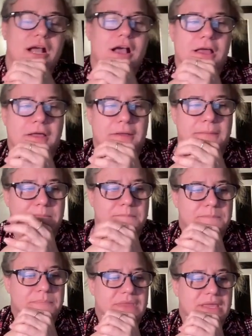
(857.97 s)

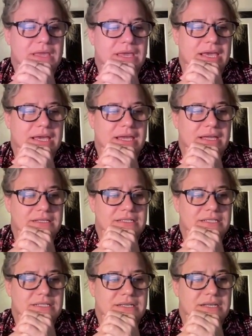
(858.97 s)

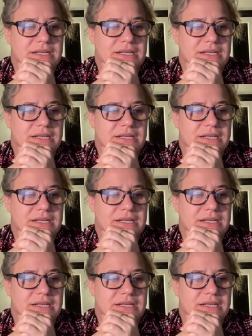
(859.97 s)
And